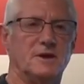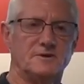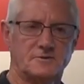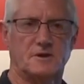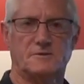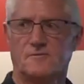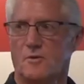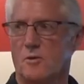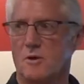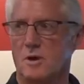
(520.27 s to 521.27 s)
It's good
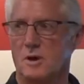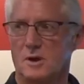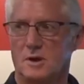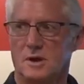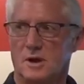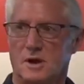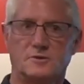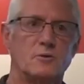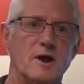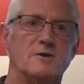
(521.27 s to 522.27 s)
for uh,
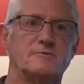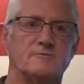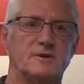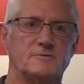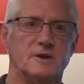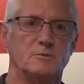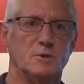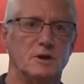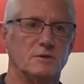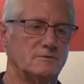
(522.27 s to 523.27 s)
12 to 15
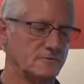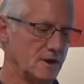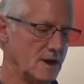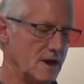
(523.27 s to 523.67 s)
meters.